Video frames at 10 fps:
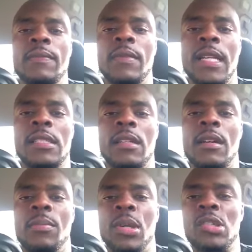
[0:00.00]
As
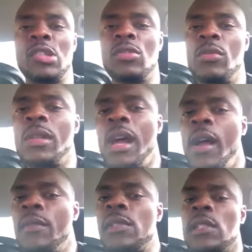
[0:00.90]
a person who
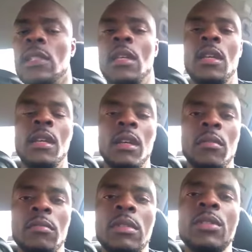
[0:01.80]
loves
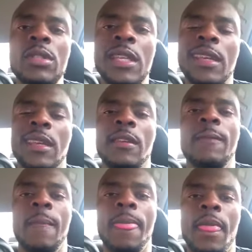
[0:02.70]
music
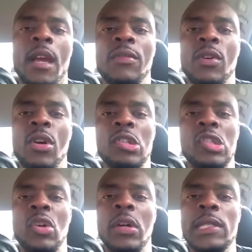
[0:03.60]
of all
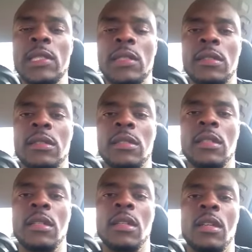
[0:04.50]
sorts,
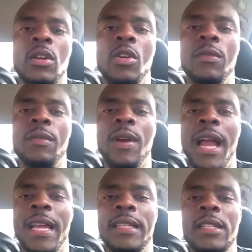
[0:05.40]
all
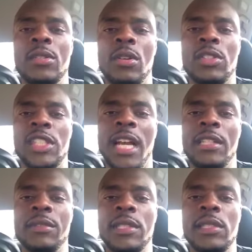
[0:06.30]
varieties, all
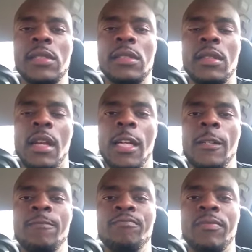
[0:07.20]
genres,
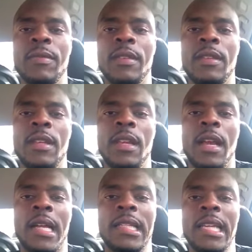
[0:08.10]

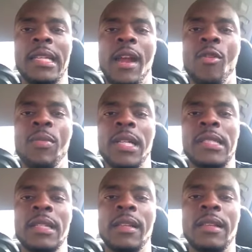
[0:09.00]
I can't help but
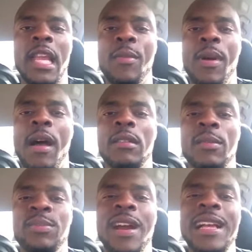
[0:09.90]
to think about
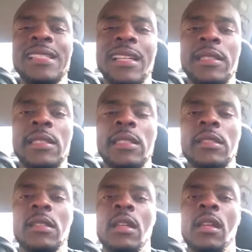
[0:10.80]
the process
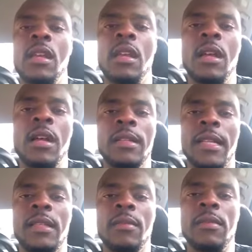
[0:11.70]

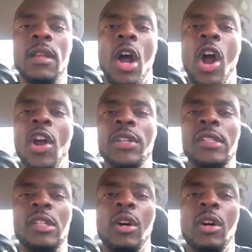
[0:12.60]
that the artist